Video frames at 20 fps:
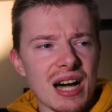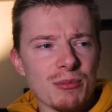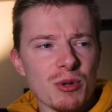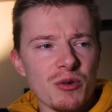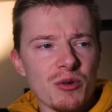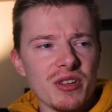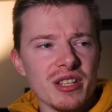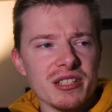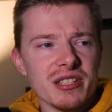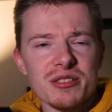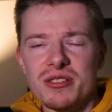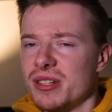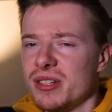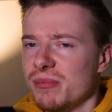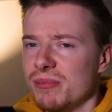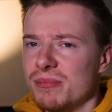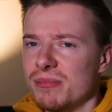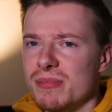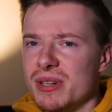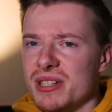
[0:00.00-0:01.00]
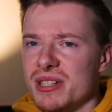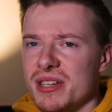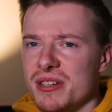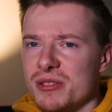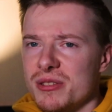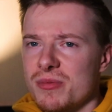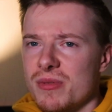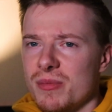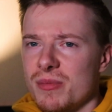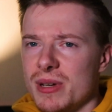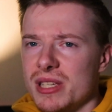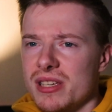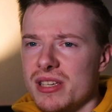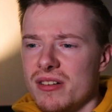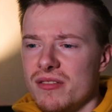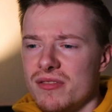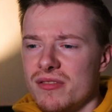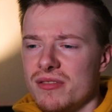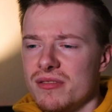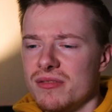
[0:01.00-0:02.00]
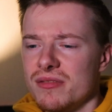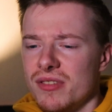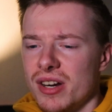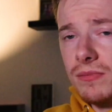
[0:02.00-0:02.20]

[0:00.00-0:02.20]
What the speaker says: I'm not really doing much else with myself.